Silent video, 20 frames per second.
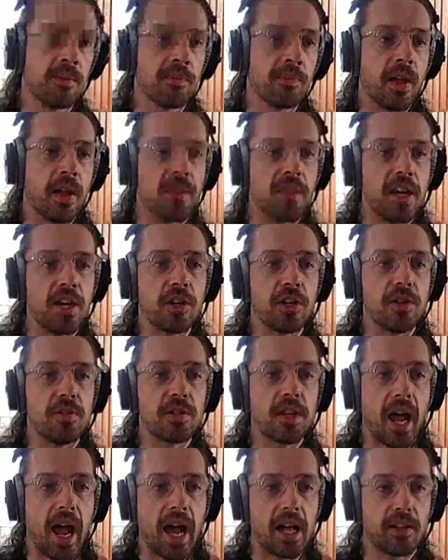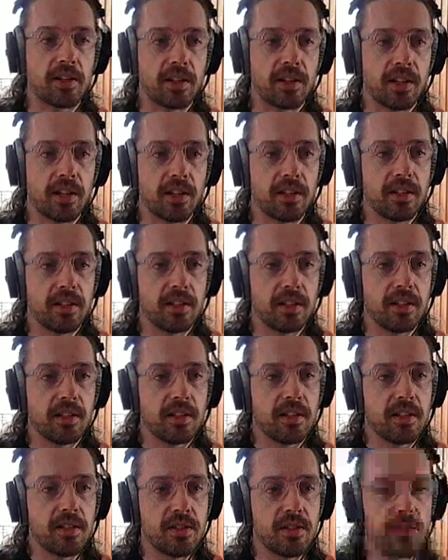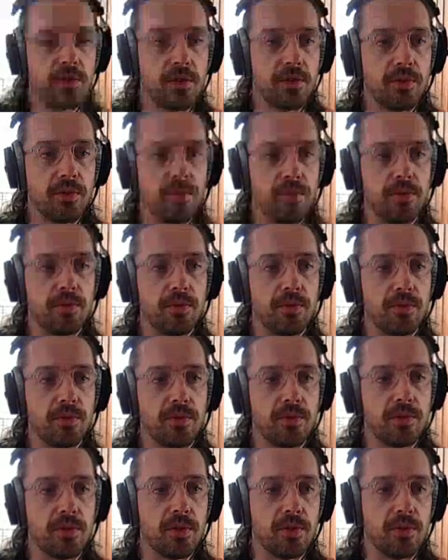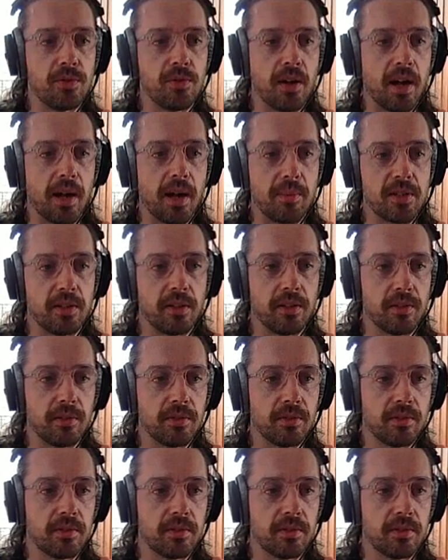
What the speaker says: And then you can use calc to do absolute